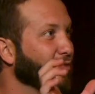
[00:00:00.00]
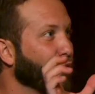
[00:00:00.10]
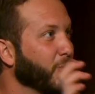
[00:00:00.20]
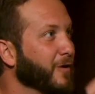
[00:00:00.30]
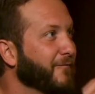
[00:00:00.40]

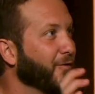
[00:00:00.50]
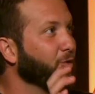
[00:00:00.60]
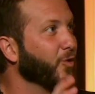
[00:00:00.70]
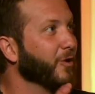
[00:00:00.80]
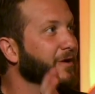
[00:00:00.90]
word for
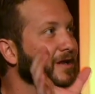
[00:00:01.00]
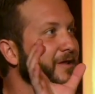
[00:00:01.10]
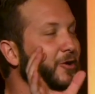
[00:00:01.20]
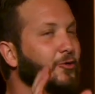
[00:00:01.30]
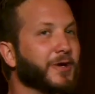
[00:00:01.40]
word in
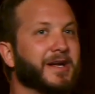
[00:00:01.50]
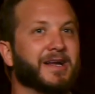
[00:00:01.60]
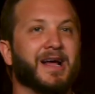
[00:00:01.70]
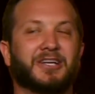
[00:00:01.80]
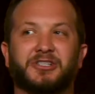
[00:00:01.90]
the Greek, it
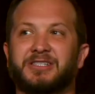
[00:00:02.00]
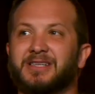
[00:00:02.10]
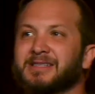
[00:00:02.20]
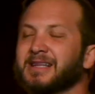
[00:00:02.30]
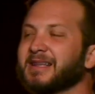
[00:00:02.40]
actually
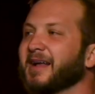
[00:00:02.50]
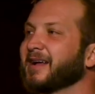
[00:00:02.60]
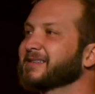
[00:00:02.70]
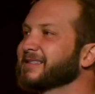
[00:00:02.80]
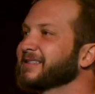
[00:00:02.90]
says, let
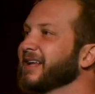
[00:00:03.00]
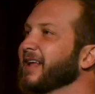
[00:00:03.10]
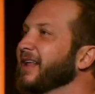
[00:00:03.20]
us